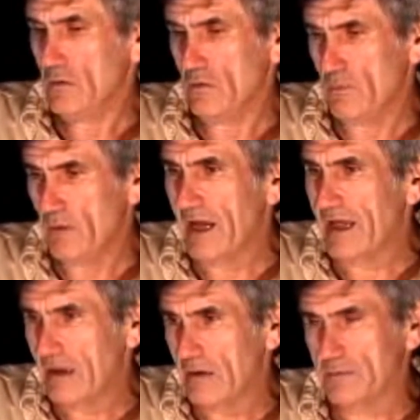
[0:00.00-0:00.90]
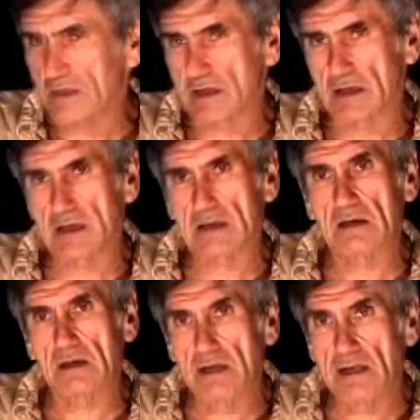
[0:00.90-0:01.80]
with my help to connect
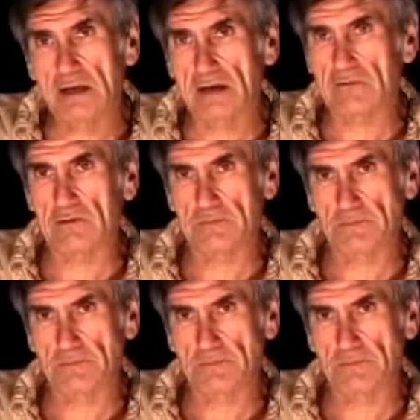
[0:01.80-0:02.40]
at the need level,